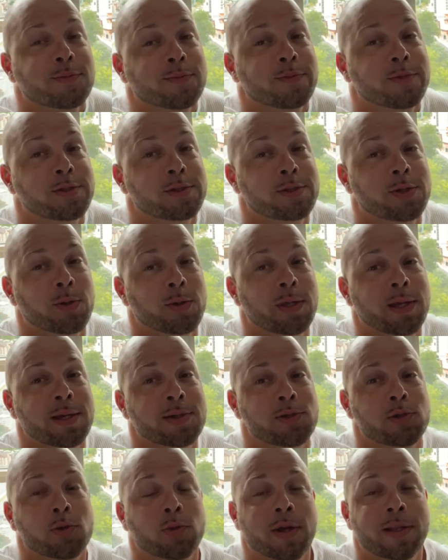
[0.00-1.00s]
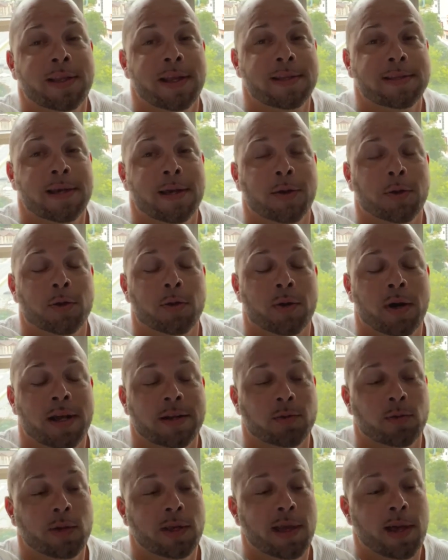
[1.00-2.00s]
So yes, you read that title
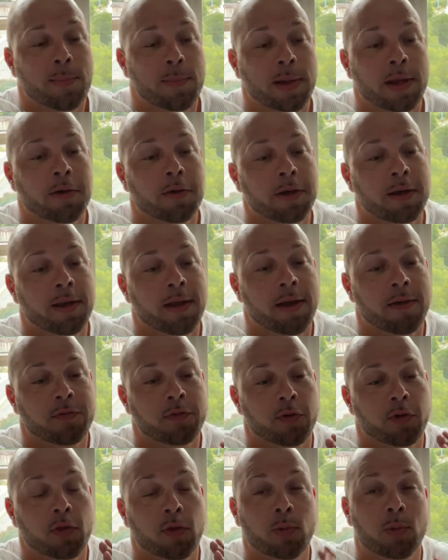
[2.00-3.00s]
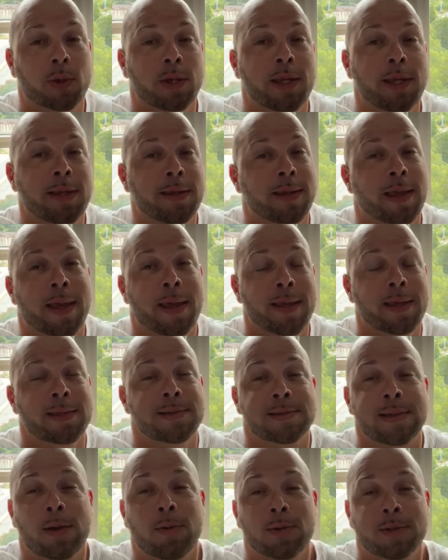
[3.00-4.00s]
correct. We got married after three
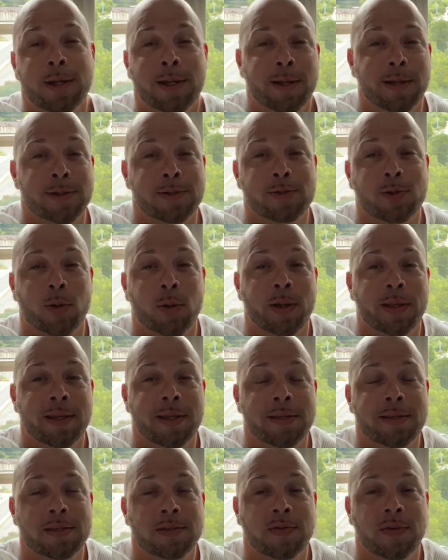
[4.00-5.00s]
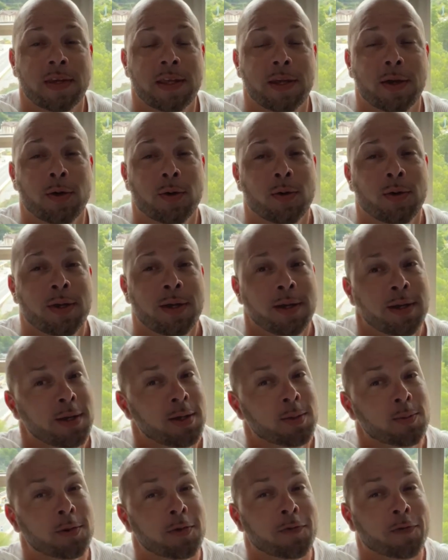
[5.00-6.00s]
days. I will tell you the story at the end of this video.
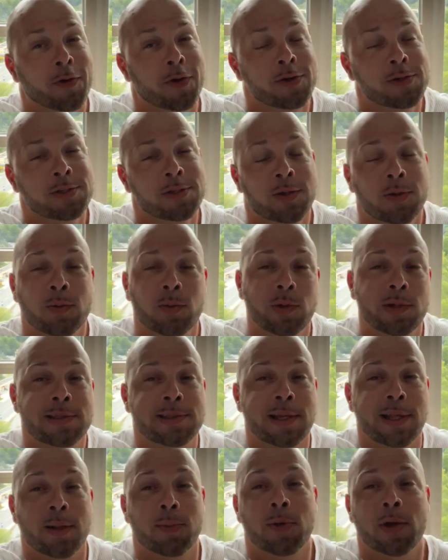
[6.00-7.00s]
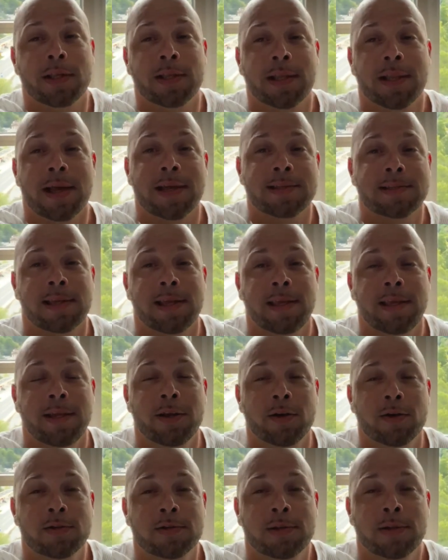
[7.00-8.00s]
But first, we celebrate the last eight
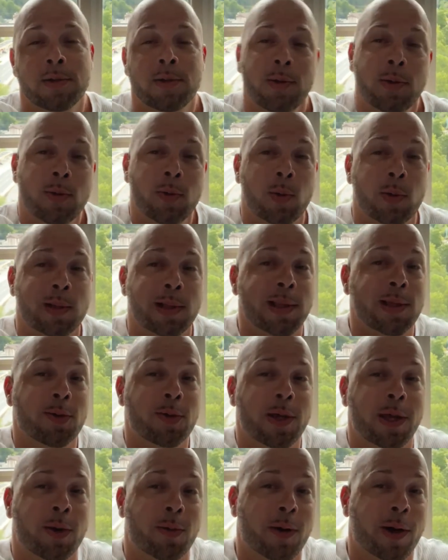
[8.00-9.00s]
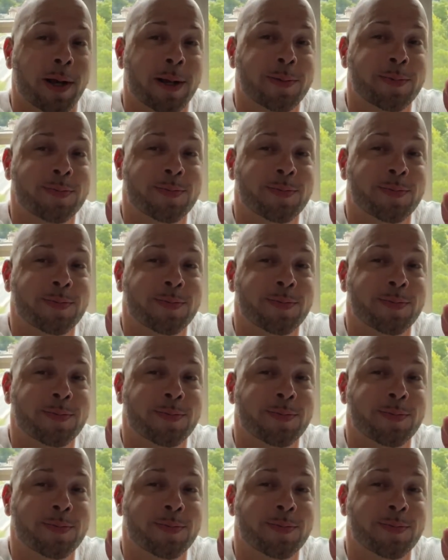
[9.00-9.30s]
years with a little getaway.